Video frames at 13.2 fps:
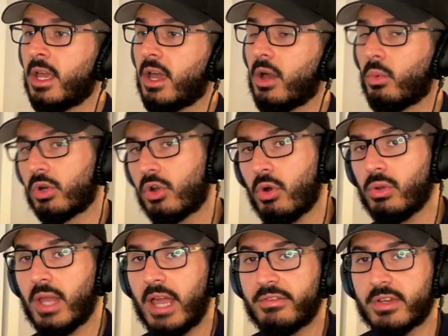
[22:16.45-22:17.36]
we're going
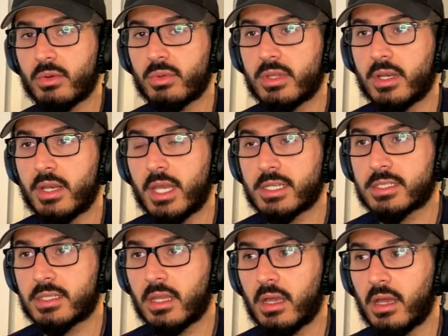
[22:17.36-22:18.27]
live here within the
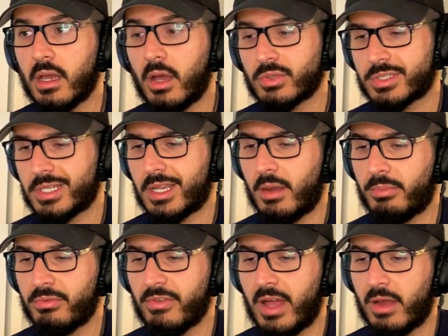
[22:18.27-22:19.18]
next, I would say,
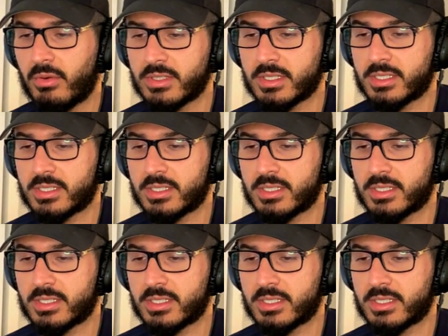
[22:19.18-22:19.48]
couple of hours.